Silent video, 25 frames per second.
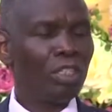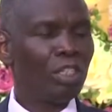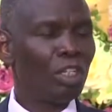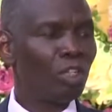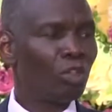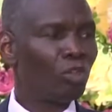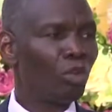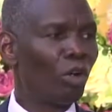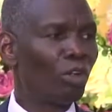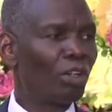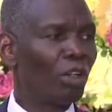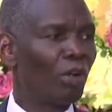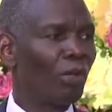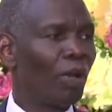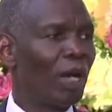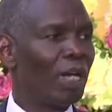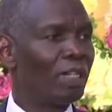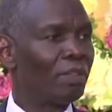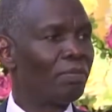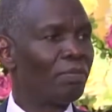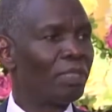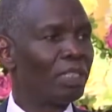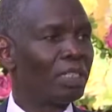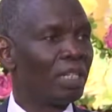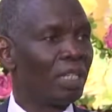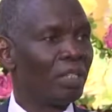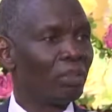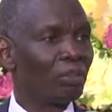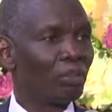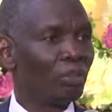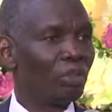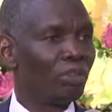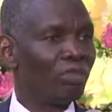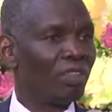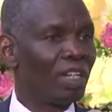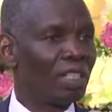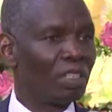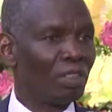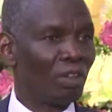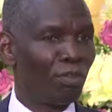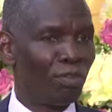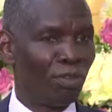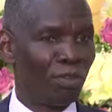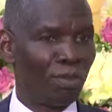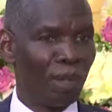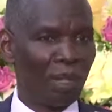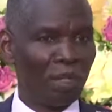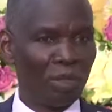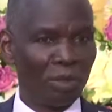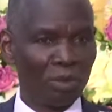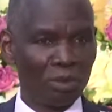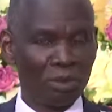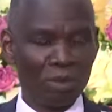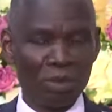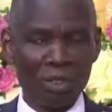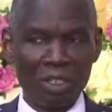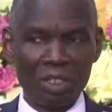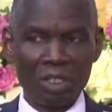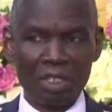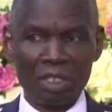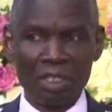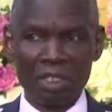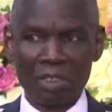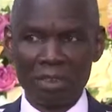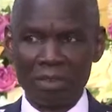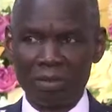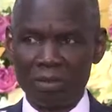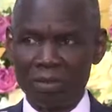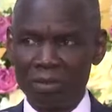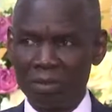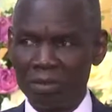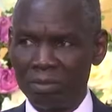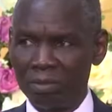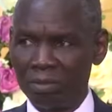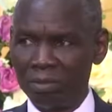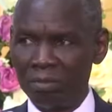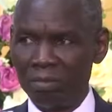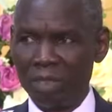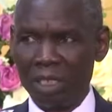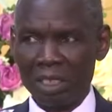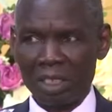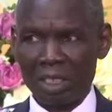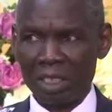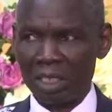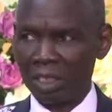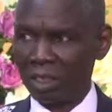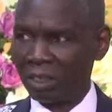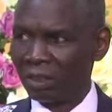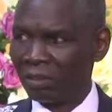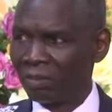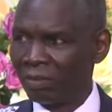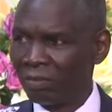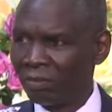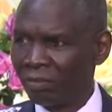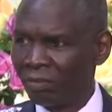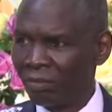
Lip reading: The two of them were admitted to the University of Ibadan to read mercy.